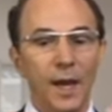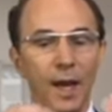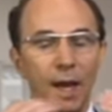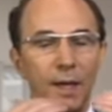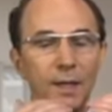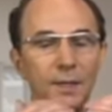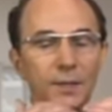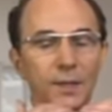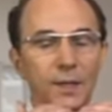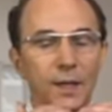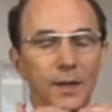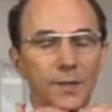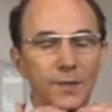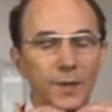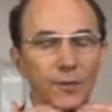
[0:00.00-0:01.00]
and it
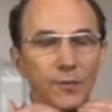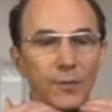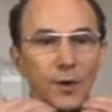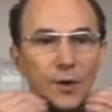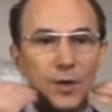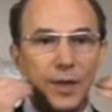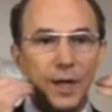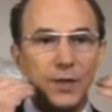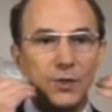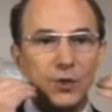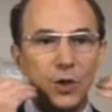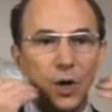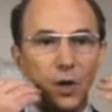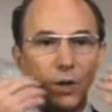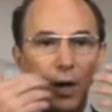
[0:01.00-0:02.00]
gives a very nice
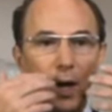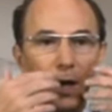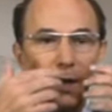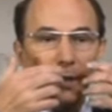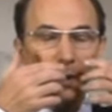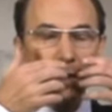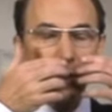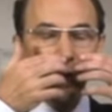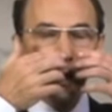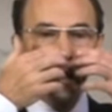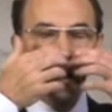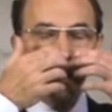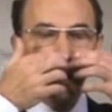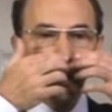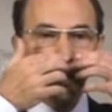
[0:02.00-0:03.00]
jawline
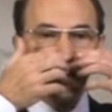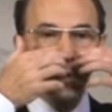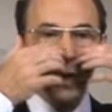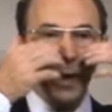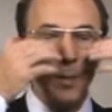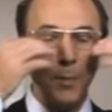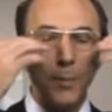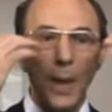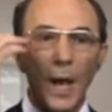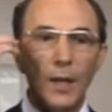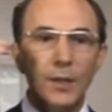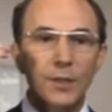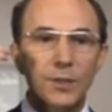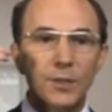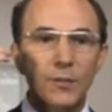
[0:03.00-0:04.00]
with a
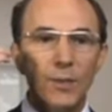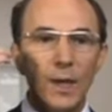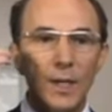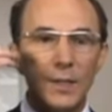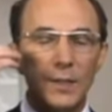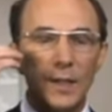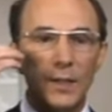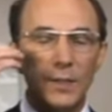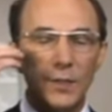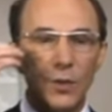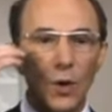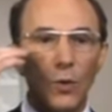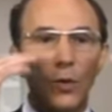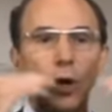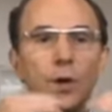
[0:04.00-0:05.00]
balanced face that's
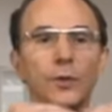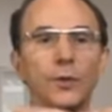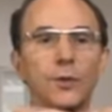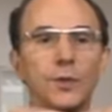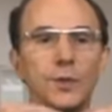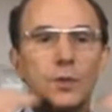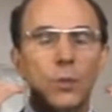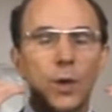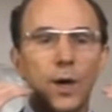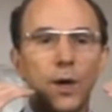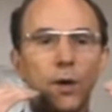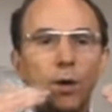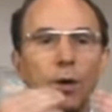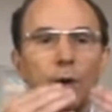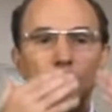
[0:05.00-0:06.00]
no longer
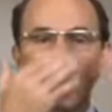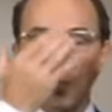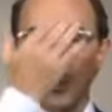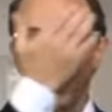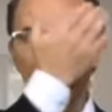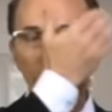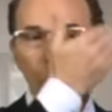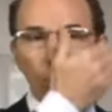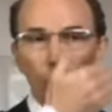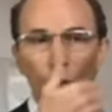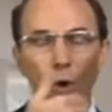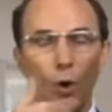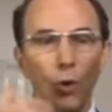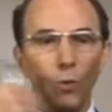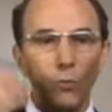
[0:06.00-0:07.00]
square, but a more
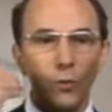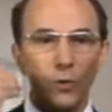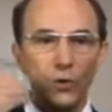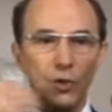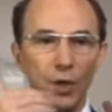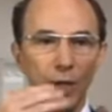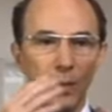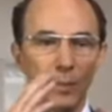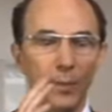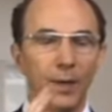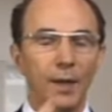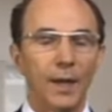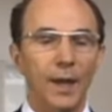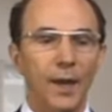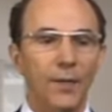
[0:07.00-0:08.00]
oval shape.
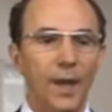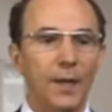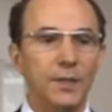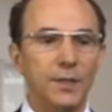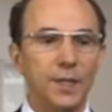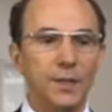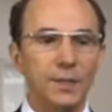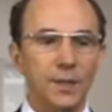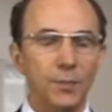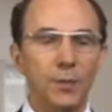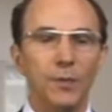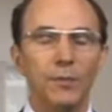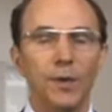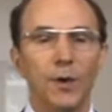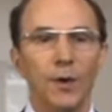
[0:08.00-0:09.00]
And that tends to
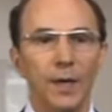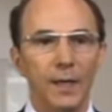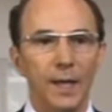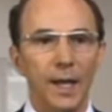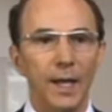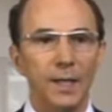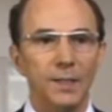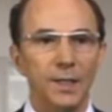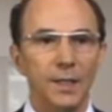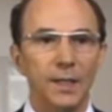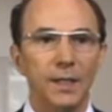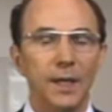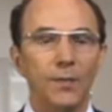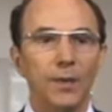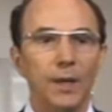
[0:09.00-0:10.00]
be very enhancing
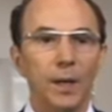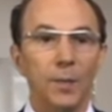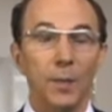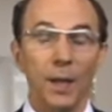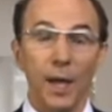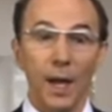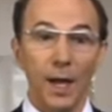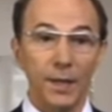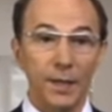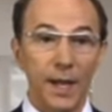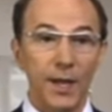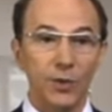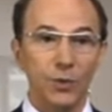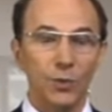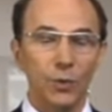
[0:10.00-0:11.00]
and giving them a
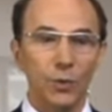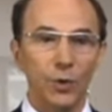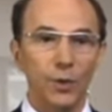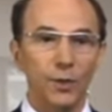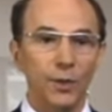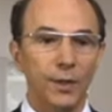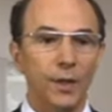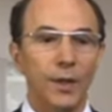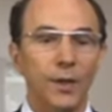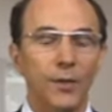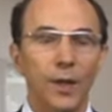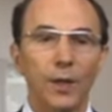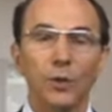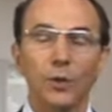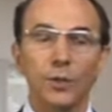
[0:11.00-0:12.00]
natural look
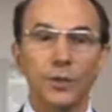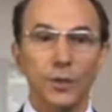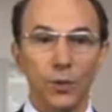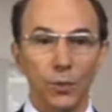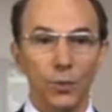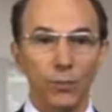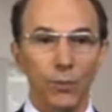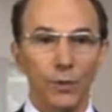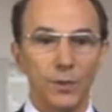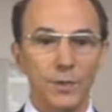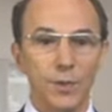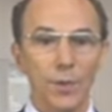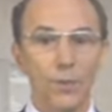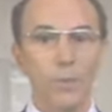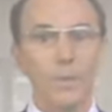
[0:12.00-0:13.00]
that looks youthful.
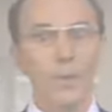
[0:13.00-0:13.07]
So